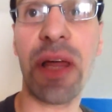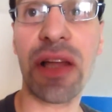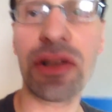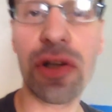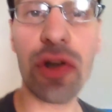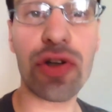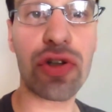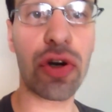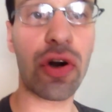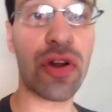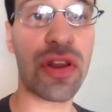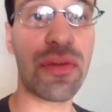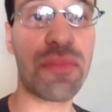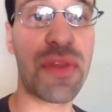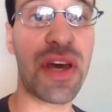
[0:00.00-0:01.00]
I'm gonna
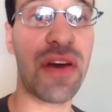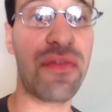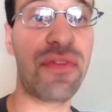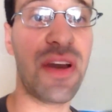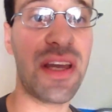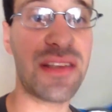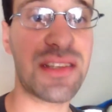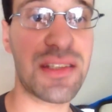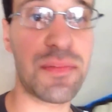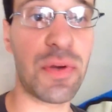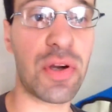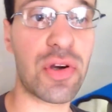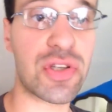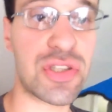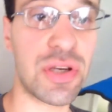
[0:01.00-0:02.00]
show off I'm not gonna
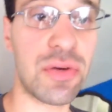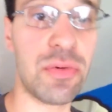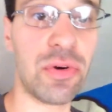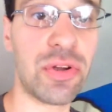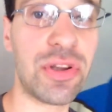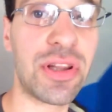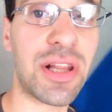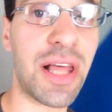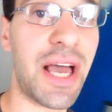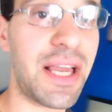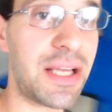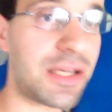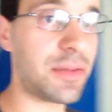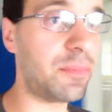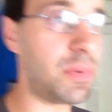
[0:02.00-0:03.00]
show them their faces
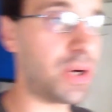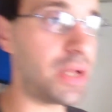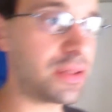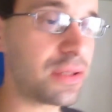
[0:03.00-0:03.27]
because they